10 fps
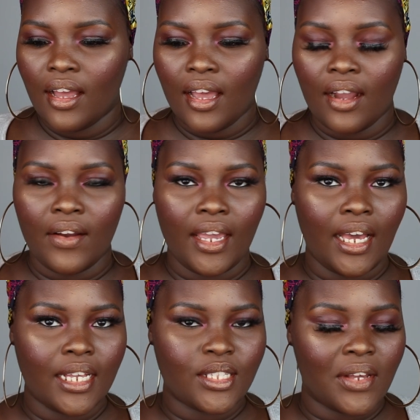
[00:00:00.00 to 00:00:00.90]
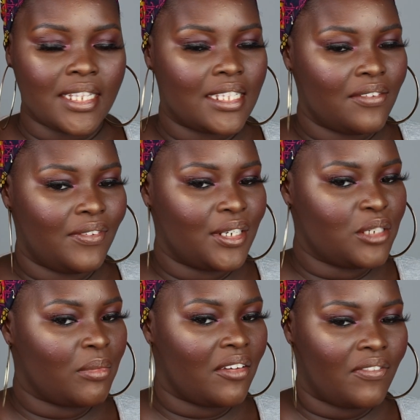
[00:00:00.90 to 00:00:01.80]
Alright guys, so I did
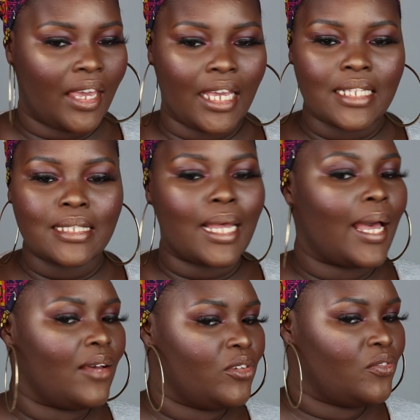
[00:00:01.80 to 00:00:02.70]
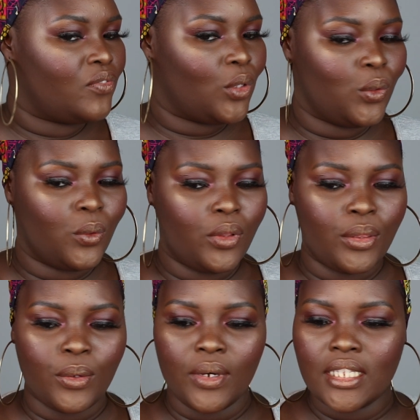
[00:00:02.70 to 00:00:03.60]
finish my face. I have a few
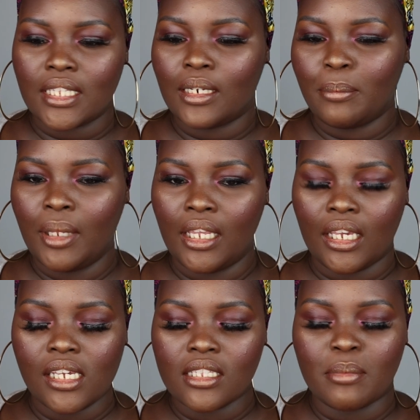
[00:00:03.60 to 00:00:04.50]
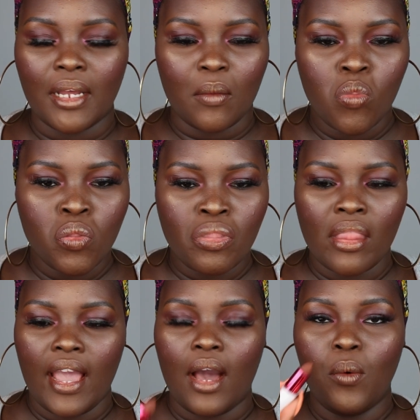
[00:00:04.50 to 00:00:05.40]
thoughts and opinions, but
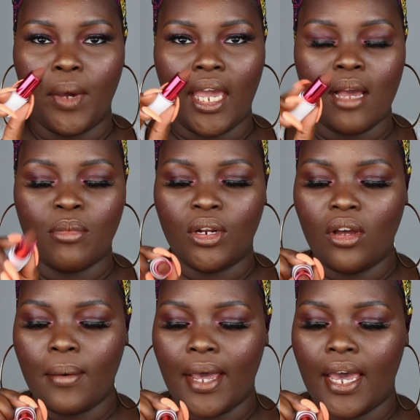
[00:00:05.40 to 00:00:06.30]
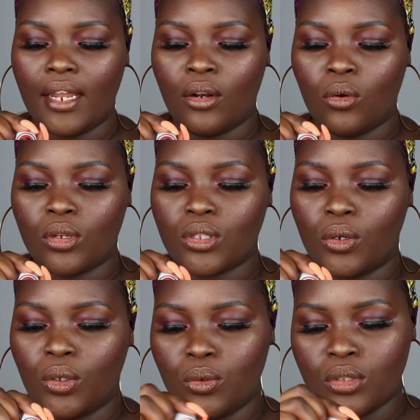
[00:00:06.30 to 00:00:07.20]
I'll wait. I'm gonna go ahead and
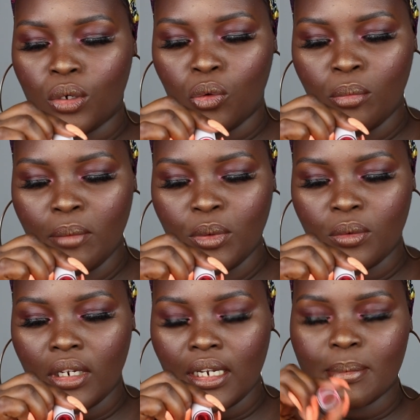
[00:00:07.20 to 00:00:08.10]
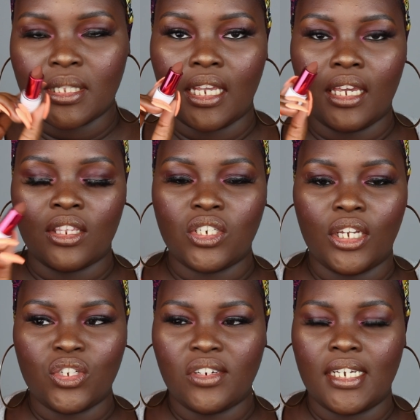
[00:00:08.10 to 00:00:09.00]
also use the Uoma Beauty lipstick in the
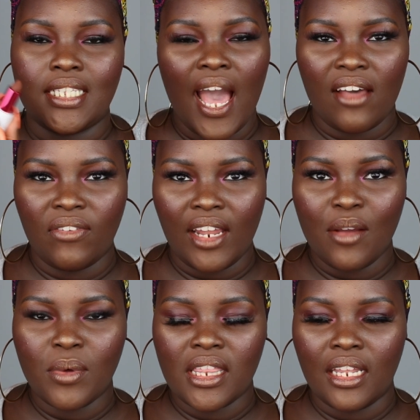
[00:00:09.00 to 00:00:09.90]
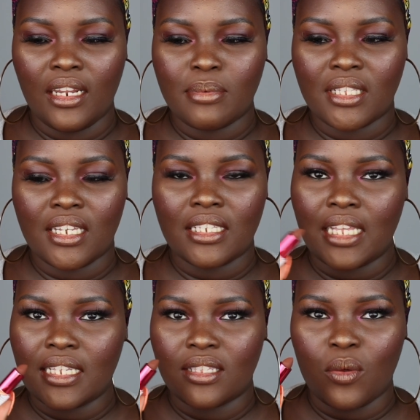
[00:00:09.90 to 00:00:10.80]
shade Tracy. I feel like with their lipsticks,
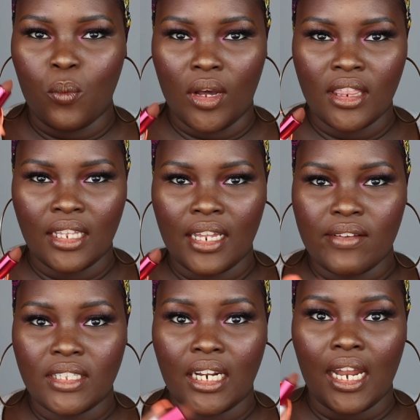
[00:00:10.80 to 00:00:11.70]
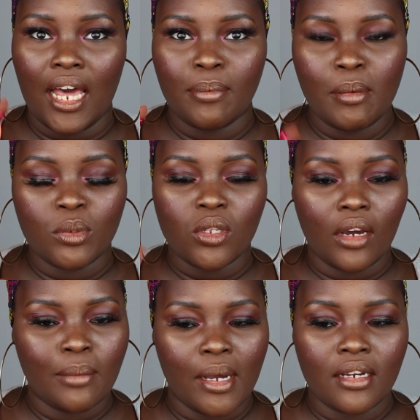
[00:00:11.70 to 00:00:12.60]
that's the one thing that I've seen a lot of people
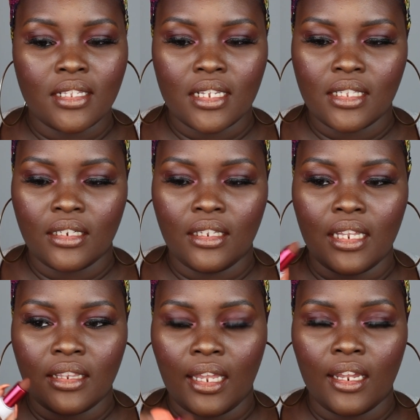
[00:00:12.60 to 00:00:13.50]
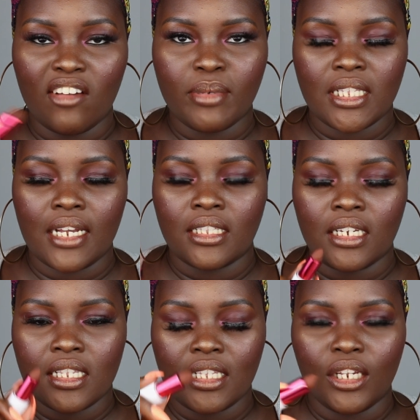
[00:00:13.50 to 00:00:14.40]
talking about consistently that they love besides the
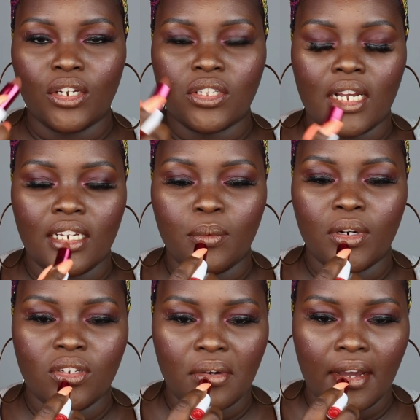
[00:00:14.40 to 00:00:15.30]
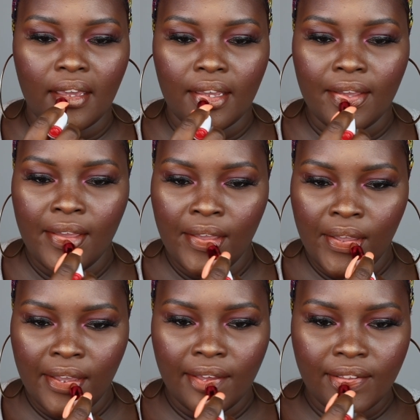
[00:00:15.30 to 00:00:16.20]
concealer, so I did want to try it.
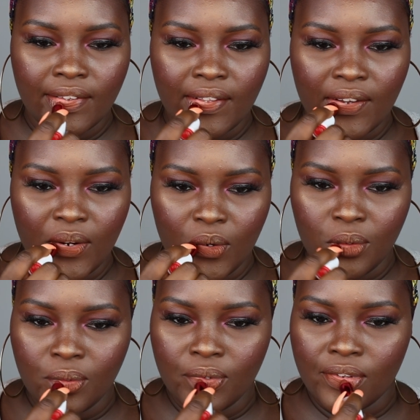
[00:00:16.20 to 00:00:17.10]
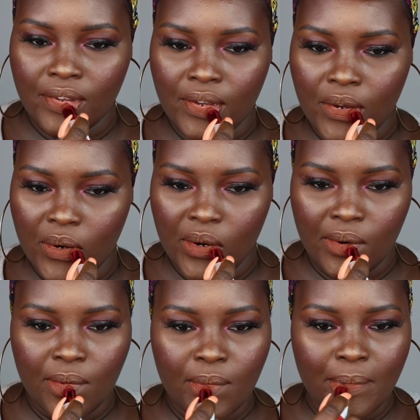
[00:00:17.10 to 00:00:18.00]
And this is like a nude shade.
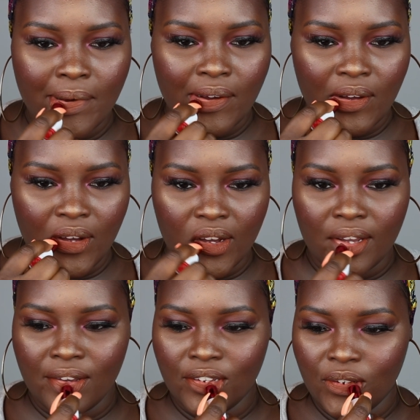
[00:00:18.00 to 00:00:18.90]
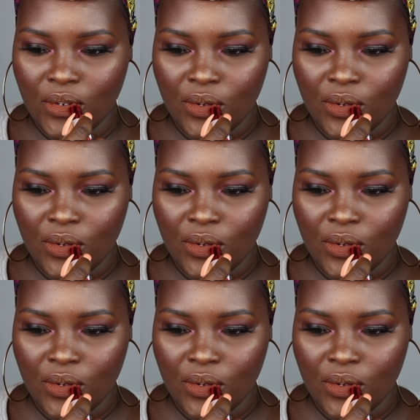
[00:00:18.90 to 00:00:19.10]
Oh my gosh.